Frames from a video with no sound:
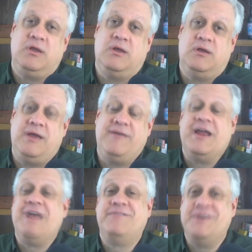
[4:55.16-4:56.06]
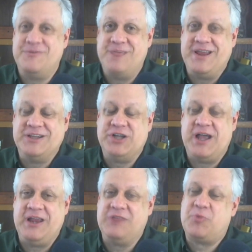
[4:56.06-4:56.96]
having iPhones made in
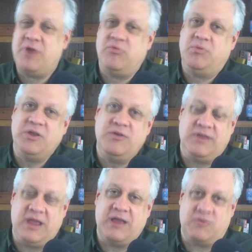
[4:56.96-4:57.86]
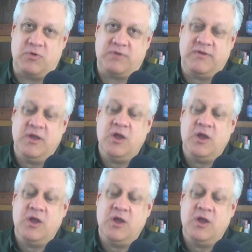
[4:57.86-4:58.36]
China is probably using XWorks,